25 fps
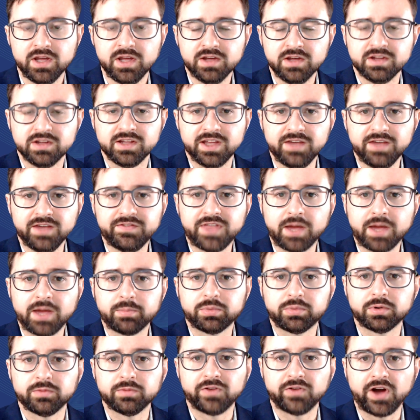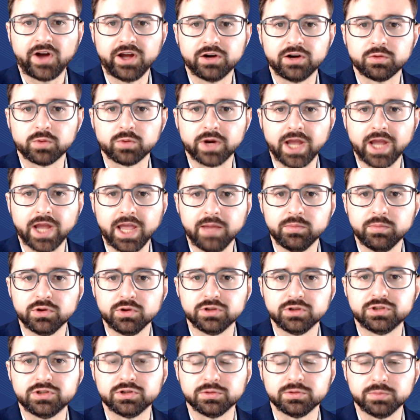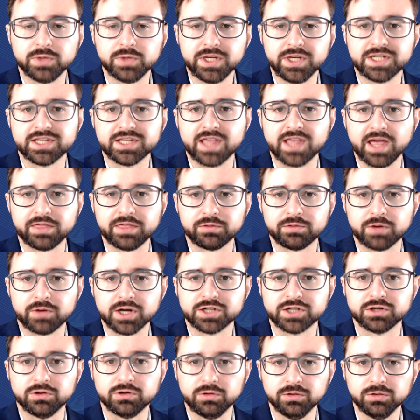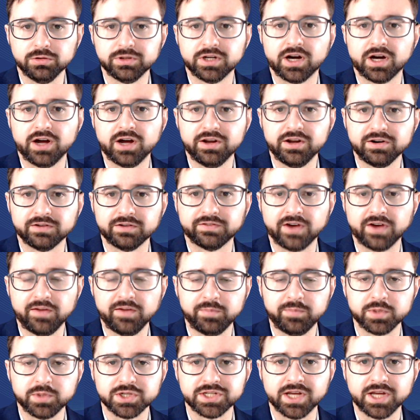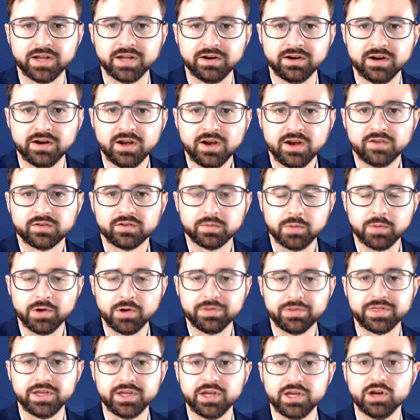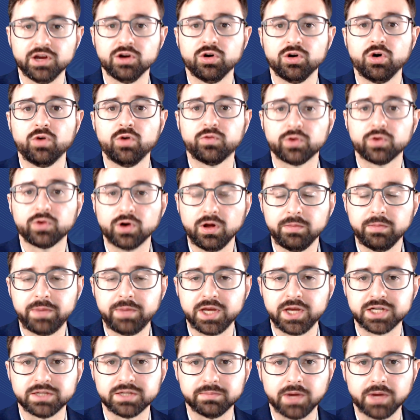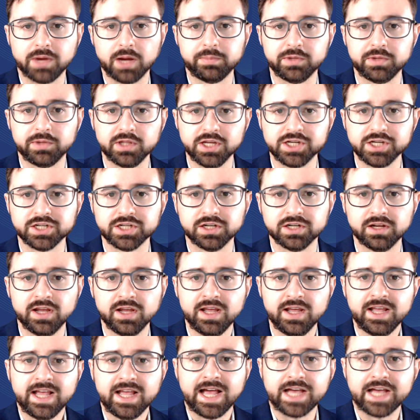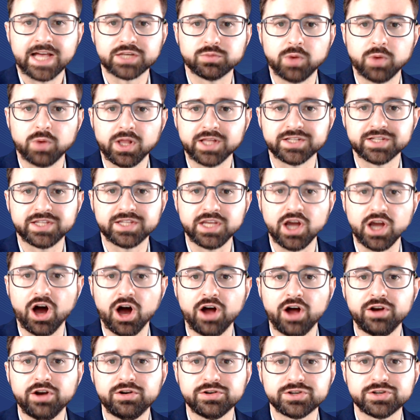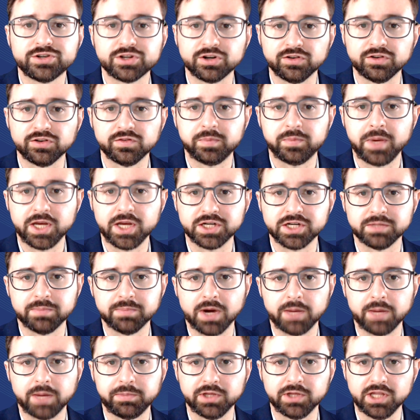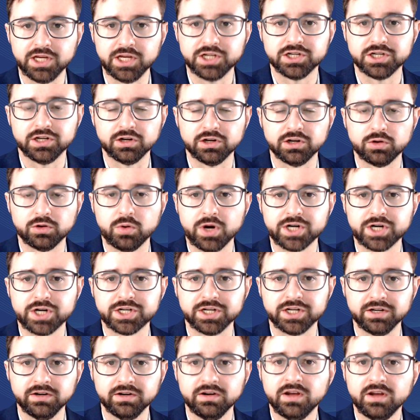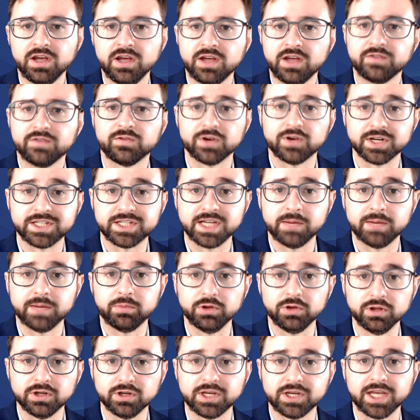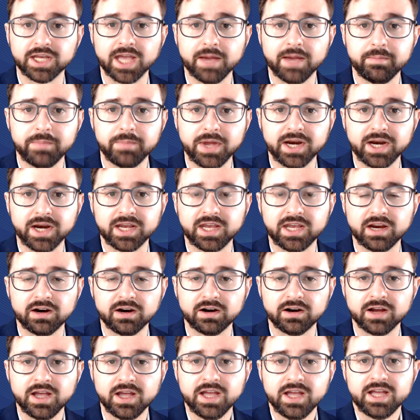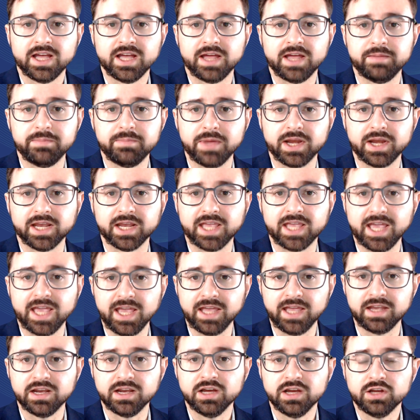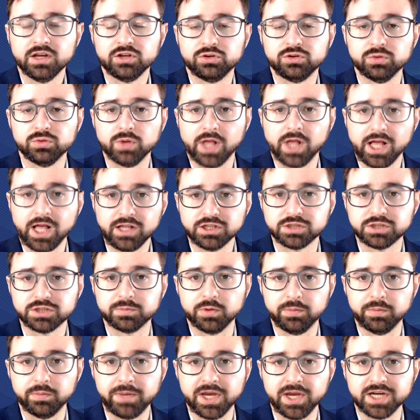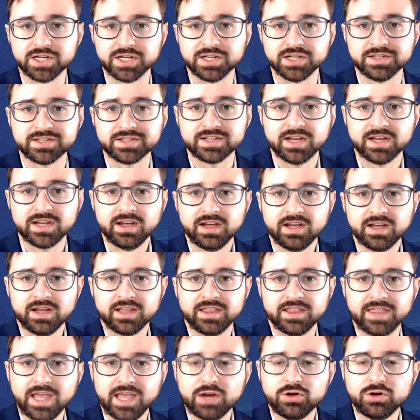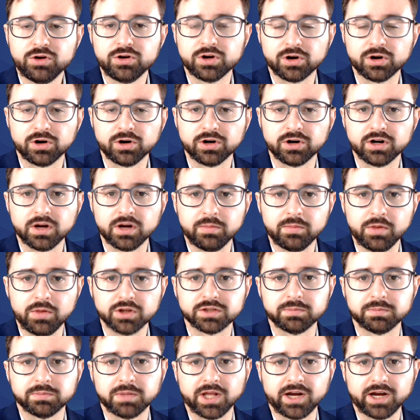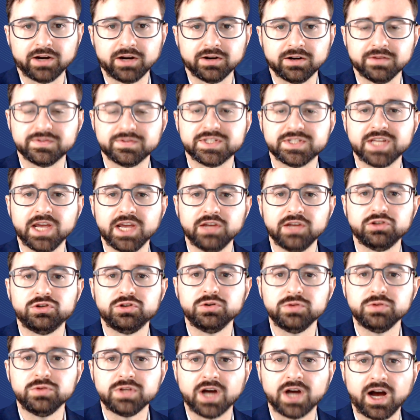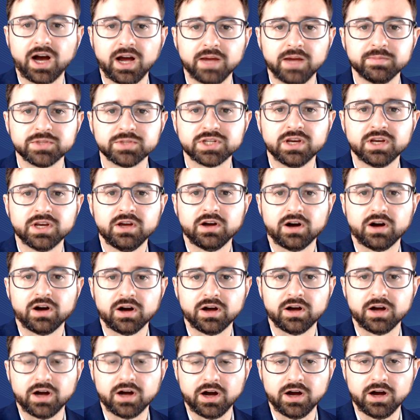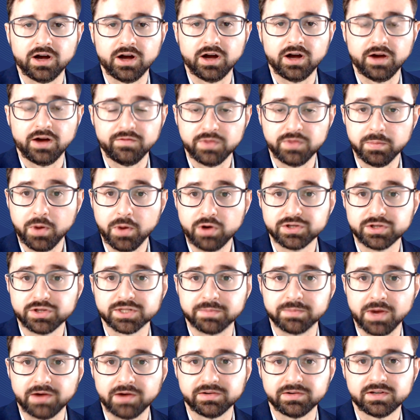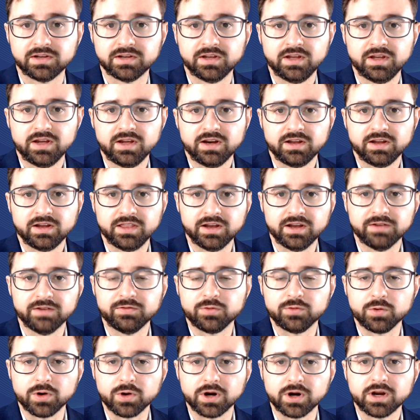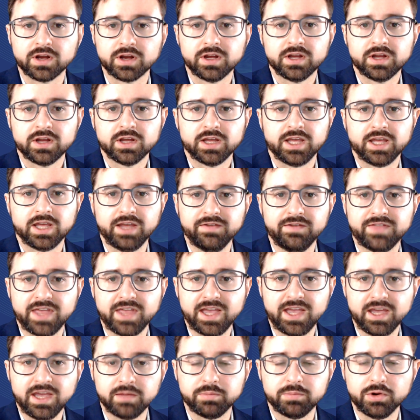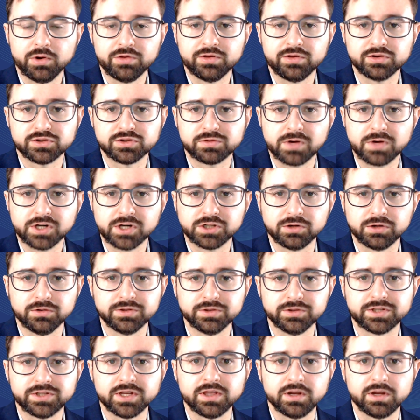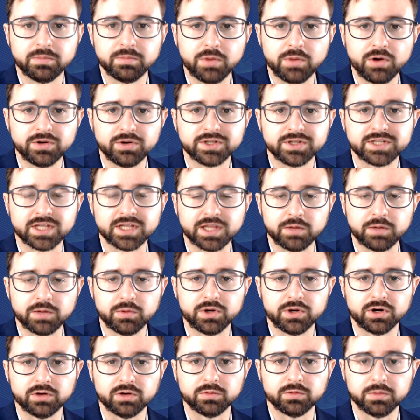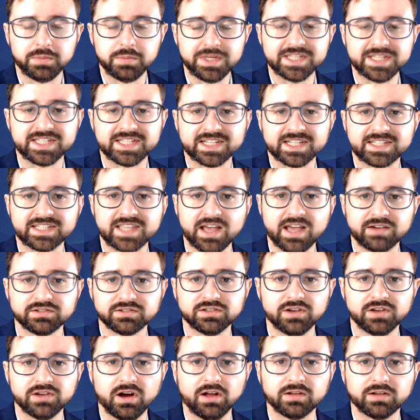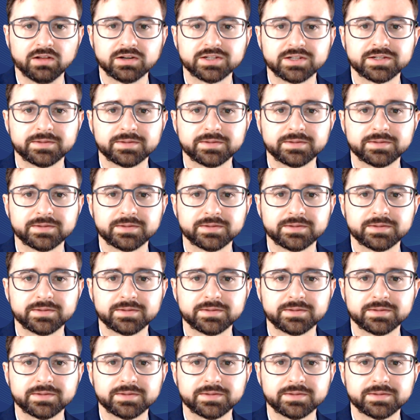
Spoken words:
If that provider were able to reach that threshold under 5% for both the overall patient population as well as the underserved patient population in question, for example, looking at Medicare and Medicaid dual eligible patients, they could earn a multiplier of, say, 2 times of the bonus amount. Therefore, if they hit both those thresholds, their bonus that they would earn would be $6,000.